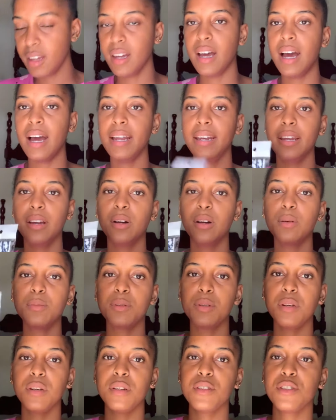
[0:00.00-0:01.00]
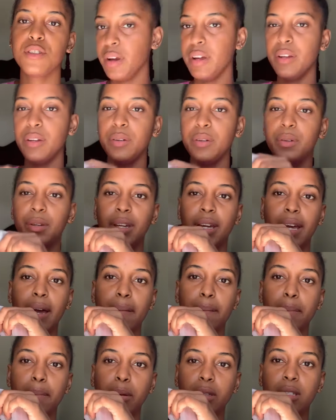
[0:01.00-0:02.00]
And it comes with this, so you know you
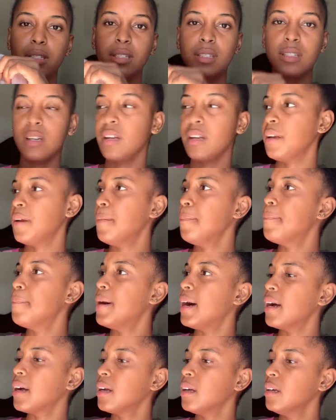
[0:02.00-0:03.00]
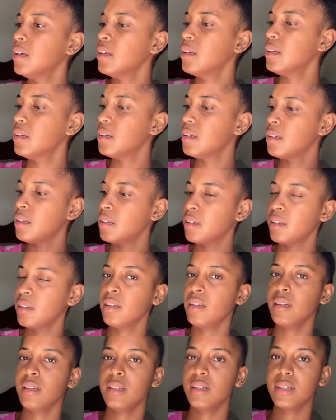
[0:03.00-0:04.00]
can put it on the bag
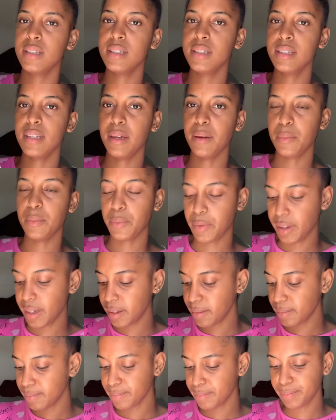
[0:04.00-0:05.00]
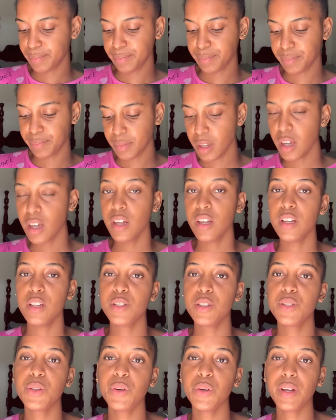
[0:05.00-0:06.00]
same way.
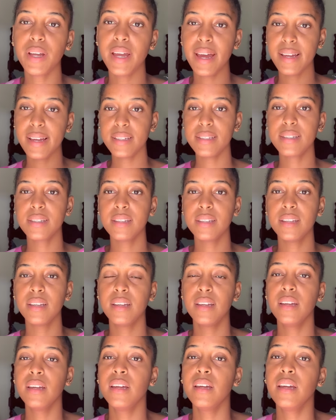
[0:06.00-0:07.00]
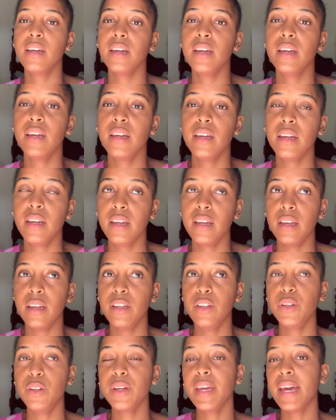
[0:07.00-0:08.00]
So guys,
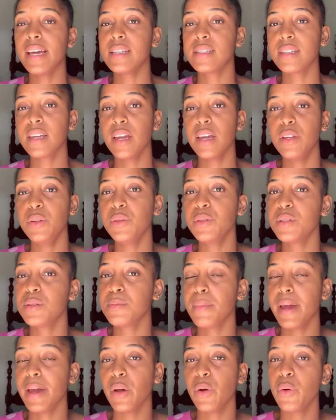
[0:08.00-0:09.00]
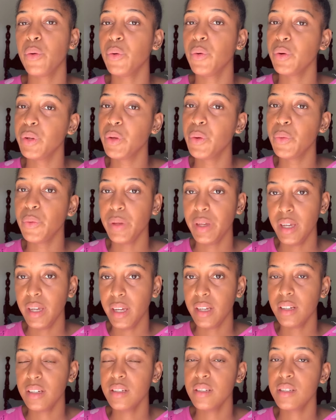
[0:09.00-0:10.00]
you guys can use my code
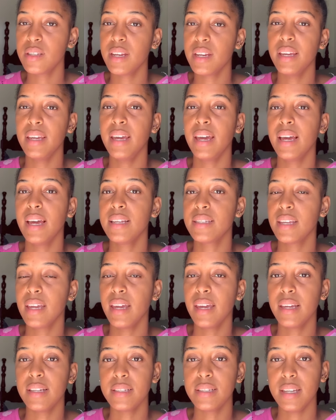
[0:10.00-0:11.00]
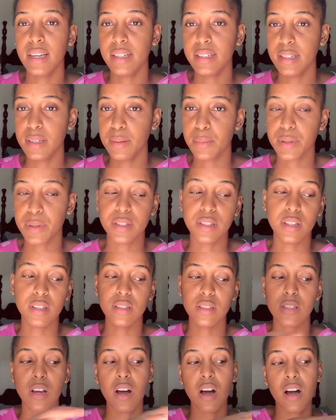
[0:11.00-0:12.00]
QUEEN so that you guys can get 18%
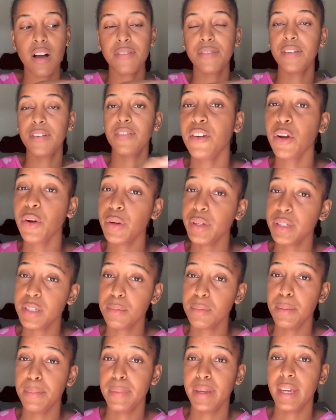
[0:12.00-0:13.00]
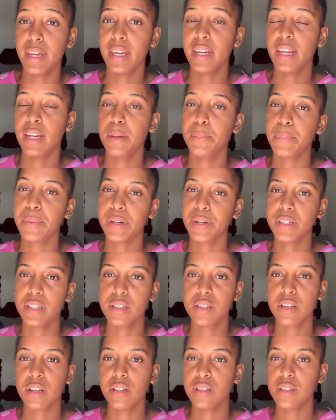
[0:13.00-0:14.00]
off if you're going to be making any purchase
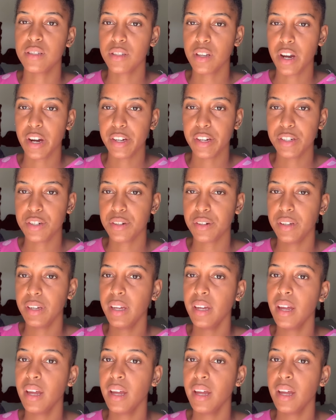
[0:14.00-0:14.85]
on Star Tree.